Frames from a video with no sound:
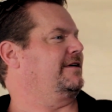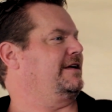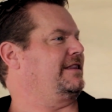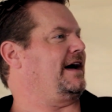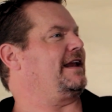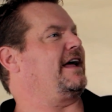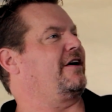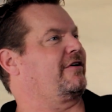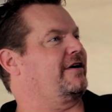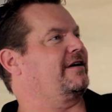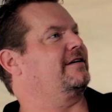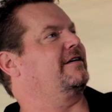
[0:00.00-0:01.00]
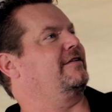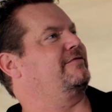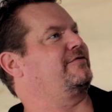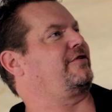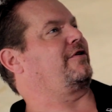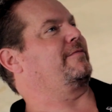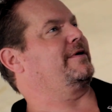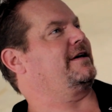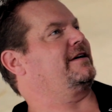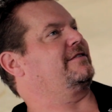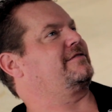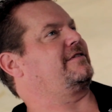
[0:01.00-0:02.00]
in that area of
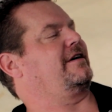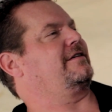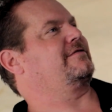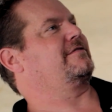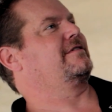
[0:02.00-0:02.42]
Germany and such.